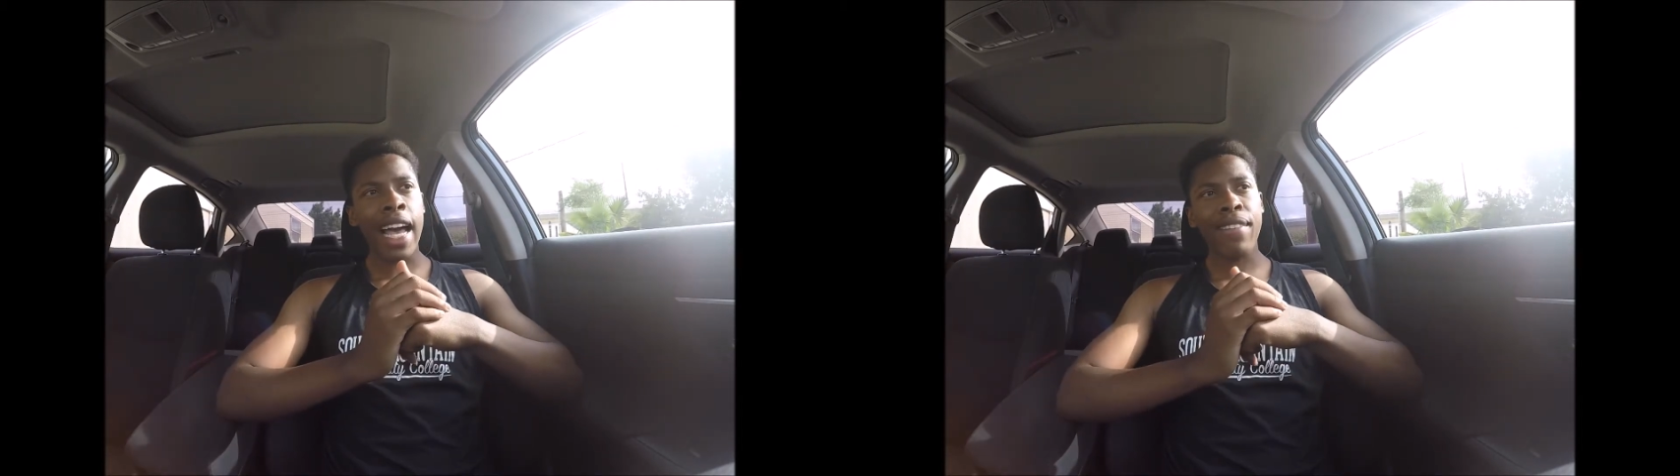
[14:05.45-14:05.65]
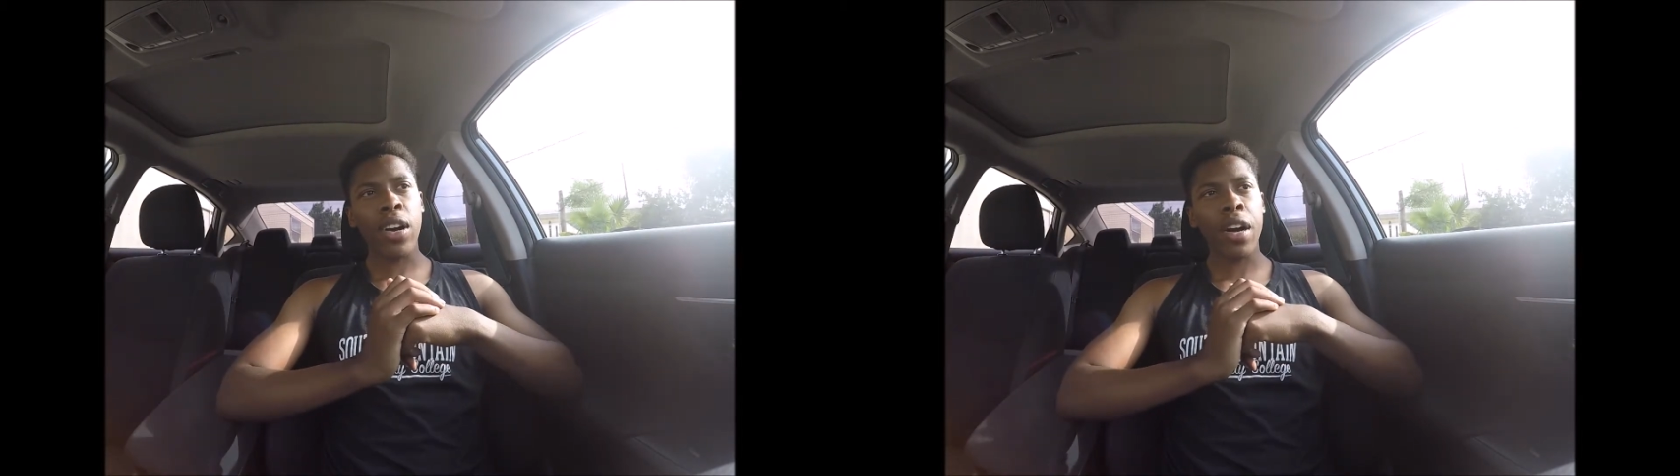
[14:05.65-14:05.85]

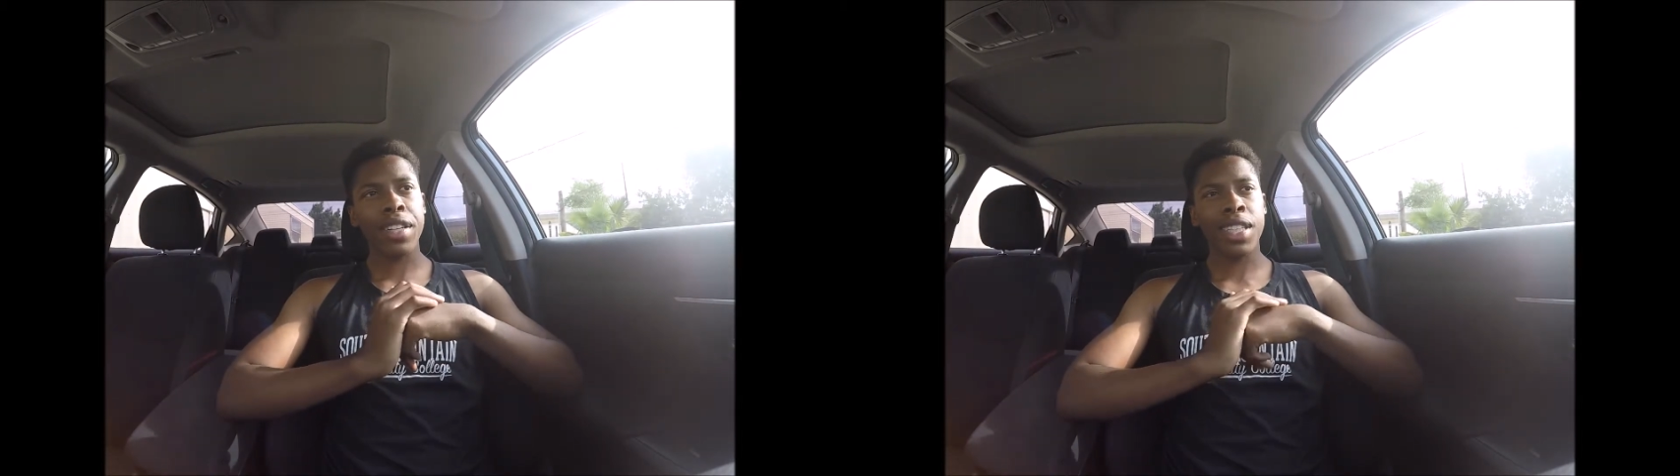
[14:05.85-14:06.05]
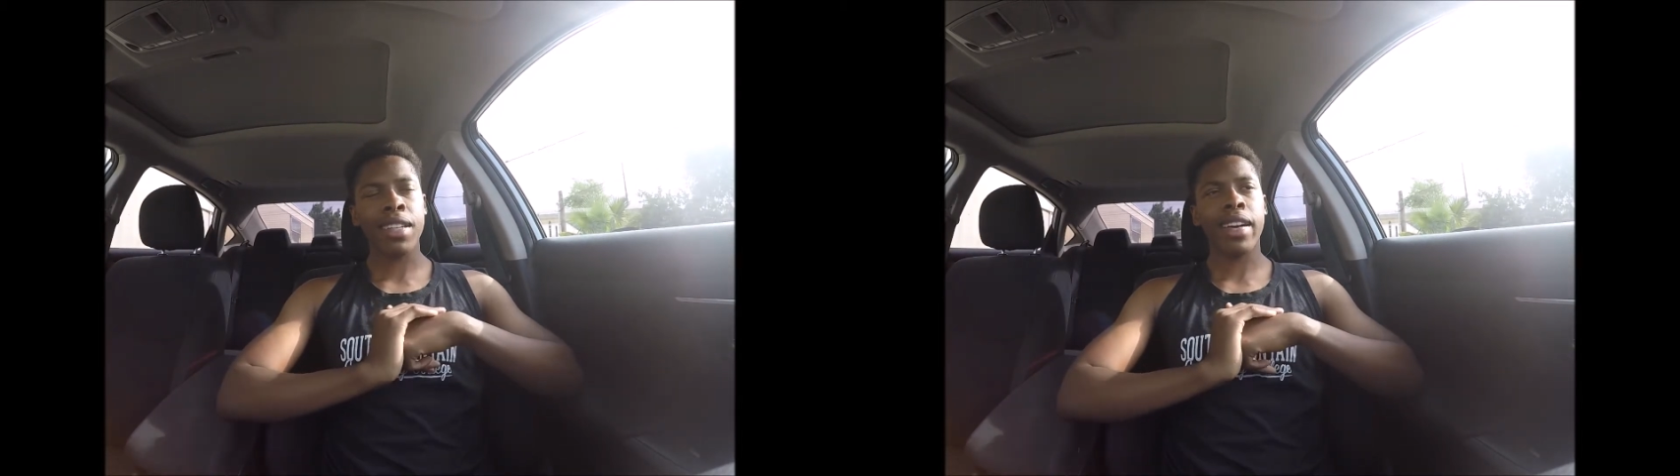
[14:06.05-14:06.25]
have a
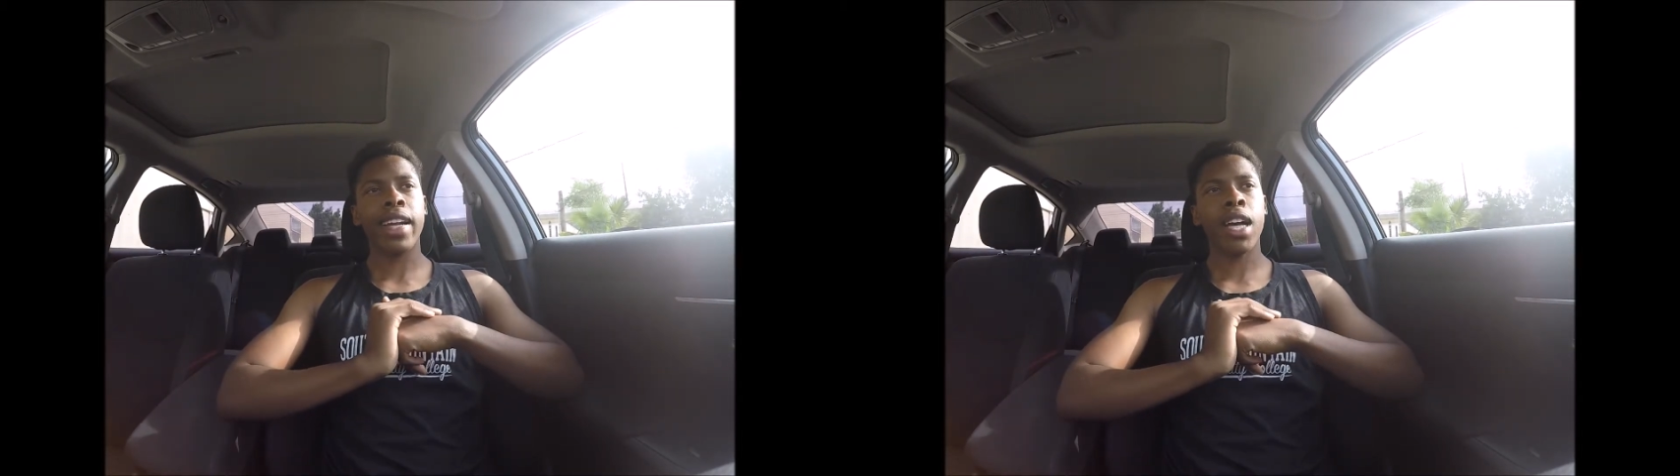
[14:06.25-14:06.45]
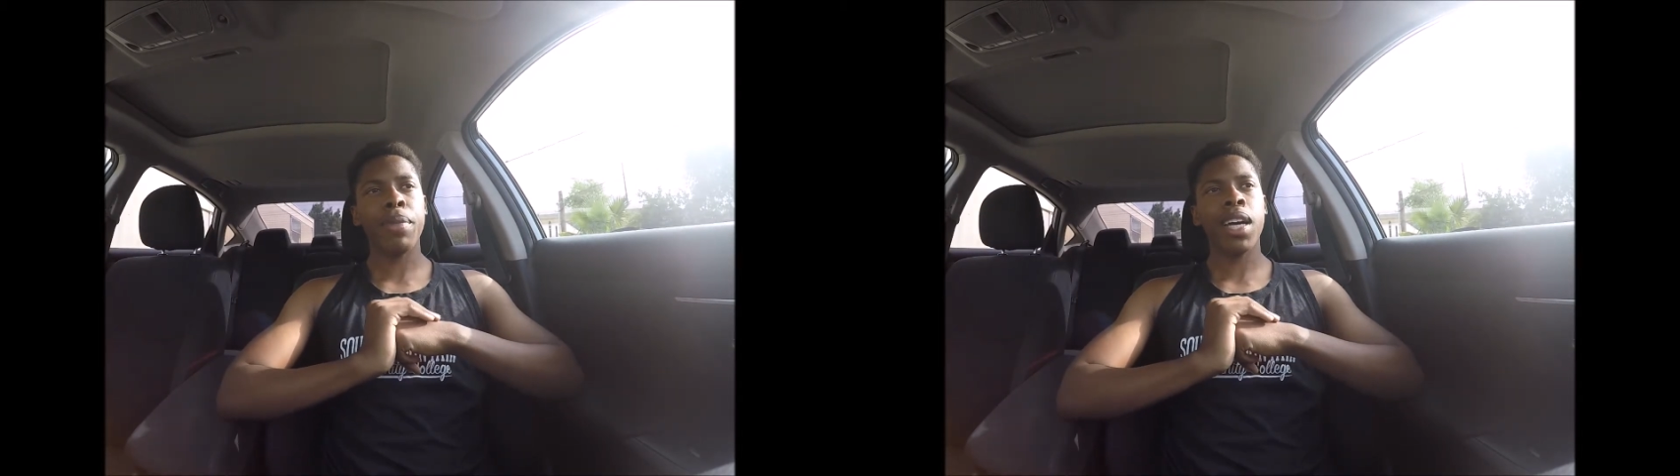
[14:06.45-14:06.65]
hard check
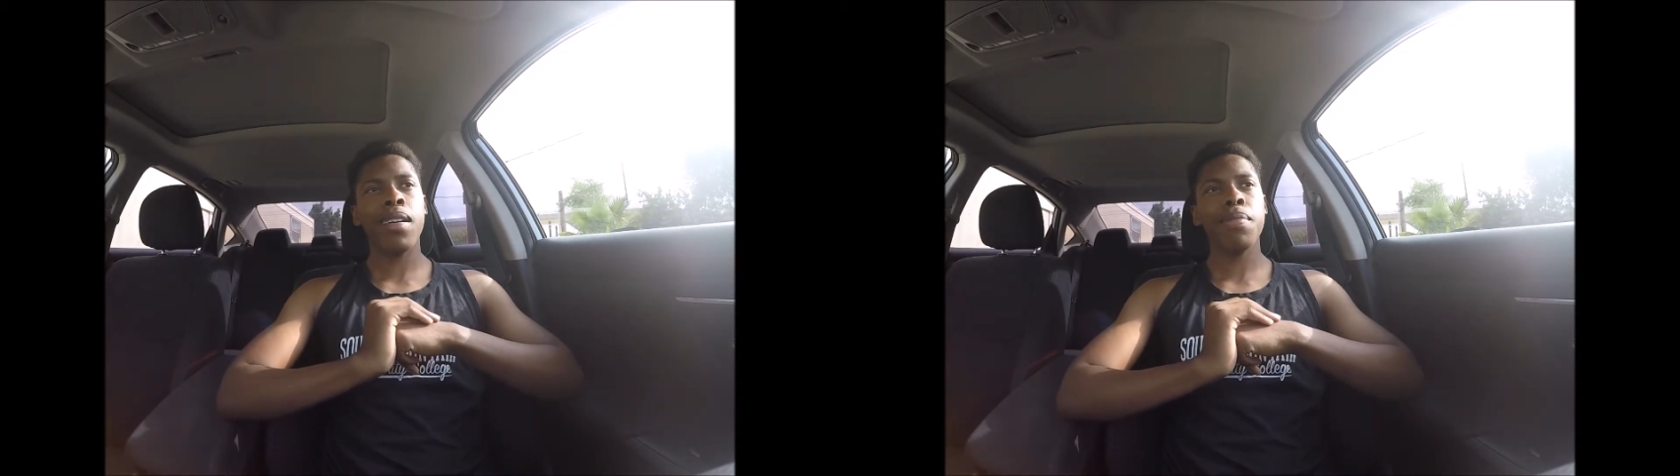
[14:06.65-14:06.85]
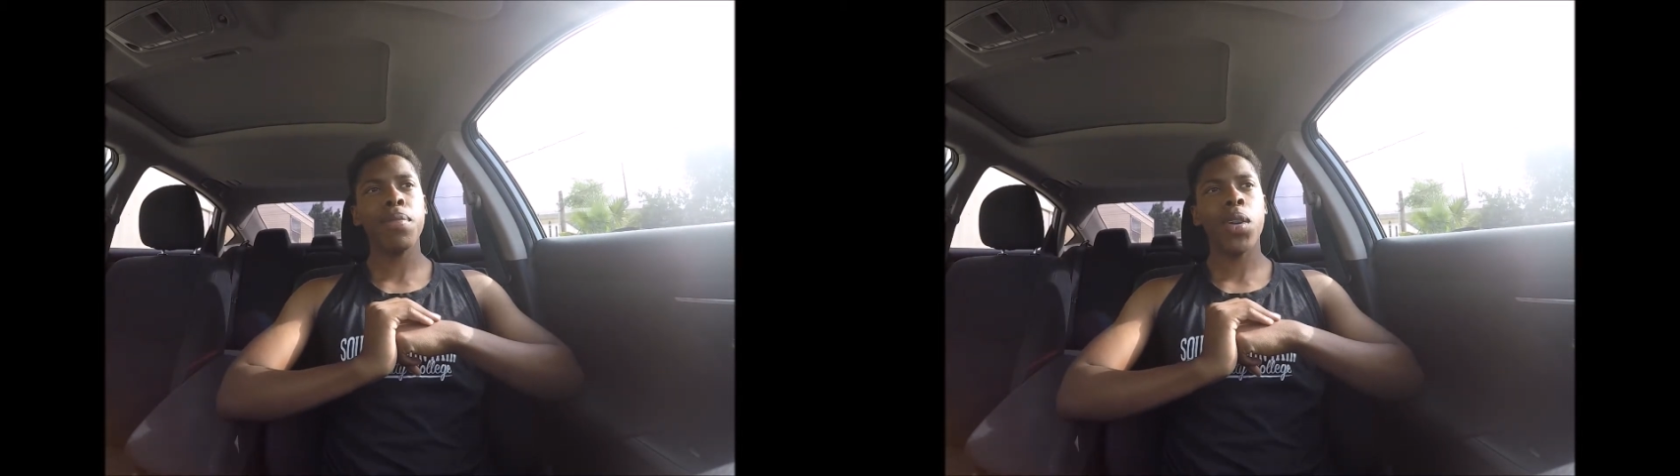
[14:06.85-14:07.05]
ride coming up,